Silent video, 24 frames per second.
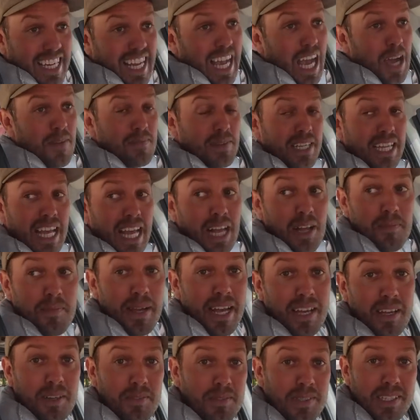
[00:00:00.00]
happy to help
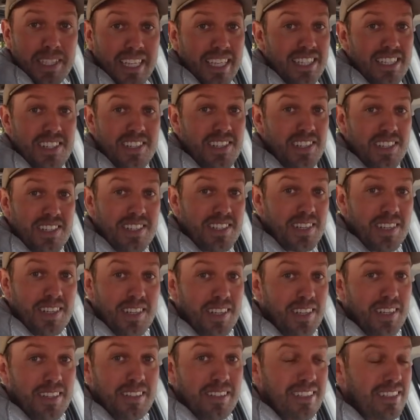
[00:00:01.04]
out, but that's just,
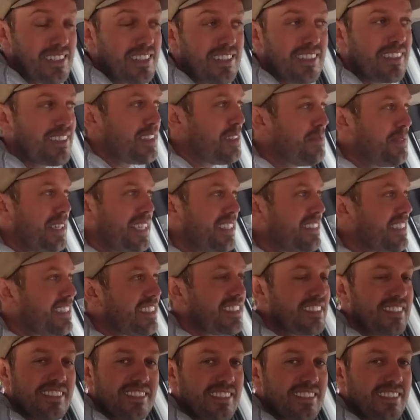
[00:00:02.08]
it's just amazing.